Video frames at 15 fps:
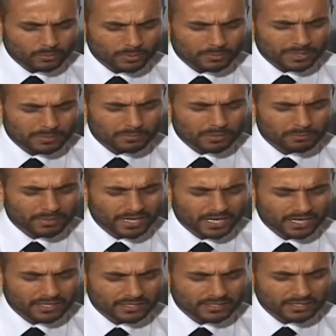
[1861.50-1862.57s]
we be
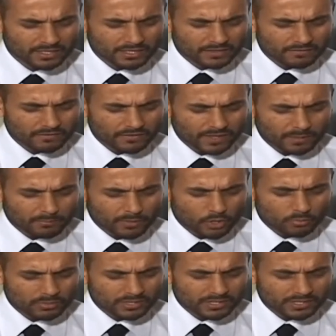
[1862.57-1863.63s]
prepared for that
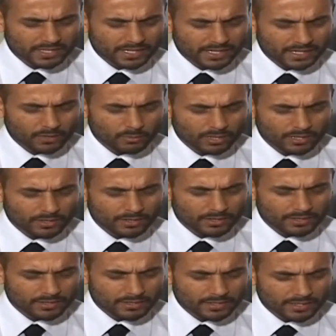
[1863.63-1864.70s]
moment and that hour.
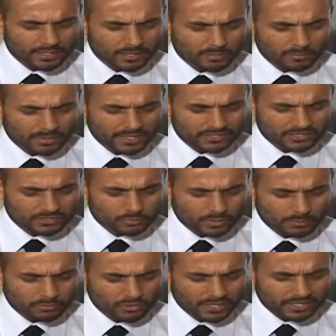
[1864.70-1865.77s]
Bless us, we
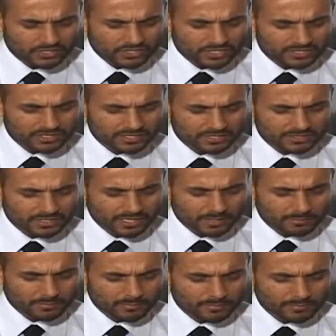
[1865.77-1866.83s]
pray, in Jesus' name.
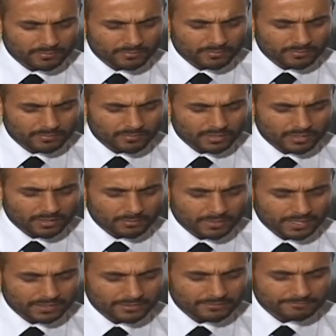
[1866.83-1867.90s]

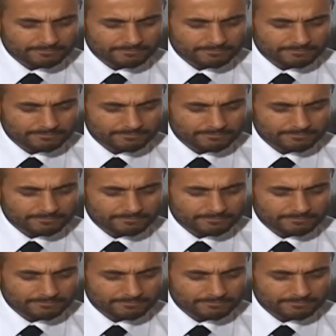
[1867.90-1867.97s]
Amen.